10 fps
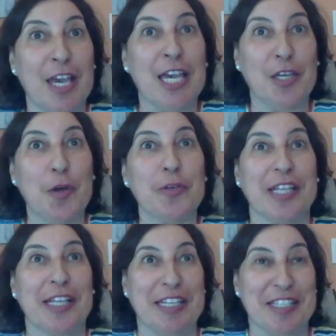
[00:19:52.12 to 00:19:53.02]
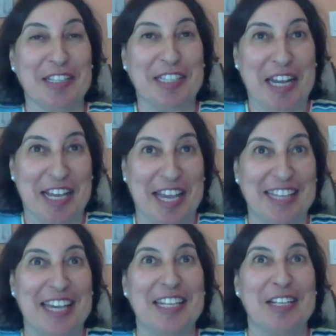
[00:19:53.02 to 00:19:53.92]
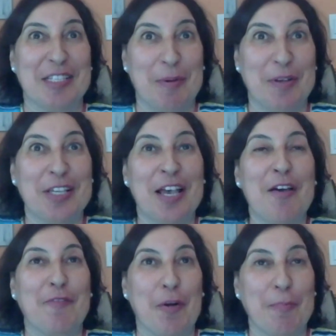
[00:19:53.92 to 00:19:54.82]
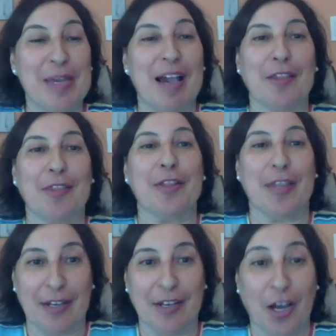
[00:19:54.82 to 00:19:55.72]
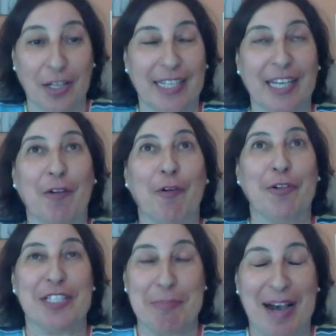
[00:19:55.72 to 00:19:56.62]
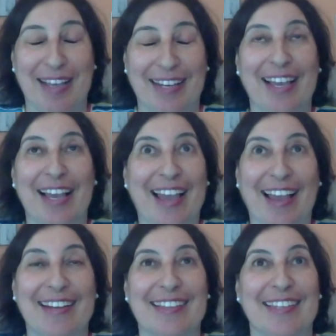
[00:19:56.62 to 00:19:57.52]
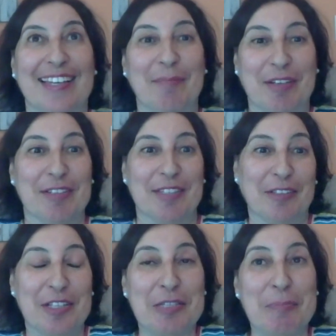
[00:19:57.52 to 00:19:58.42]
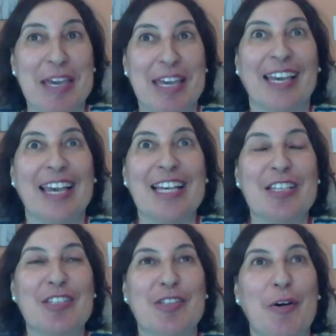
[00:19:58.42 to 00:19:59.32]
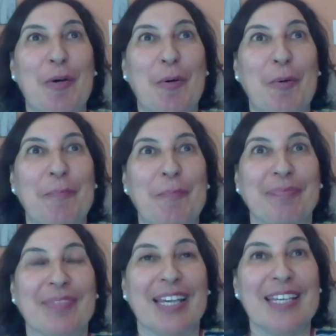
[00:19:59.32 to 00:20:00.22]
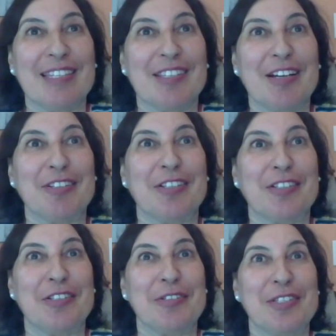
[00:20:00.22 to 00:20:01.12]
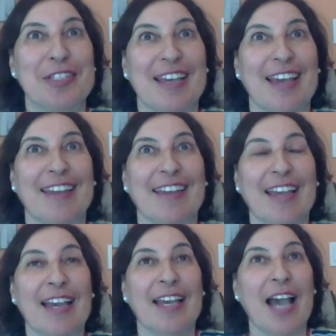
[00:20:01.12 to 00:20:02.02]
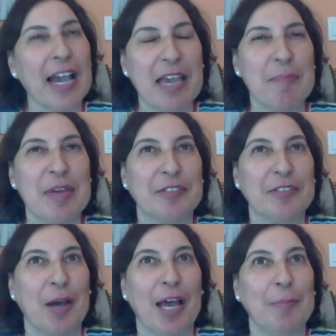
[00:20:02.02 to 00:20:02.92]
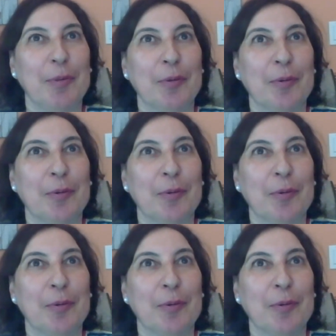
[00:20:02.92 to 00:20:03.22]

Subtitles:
knows that he's not going to get any response from me other than nodding or smiling, anything, because I don't speak. So he started to say, I am here to help you.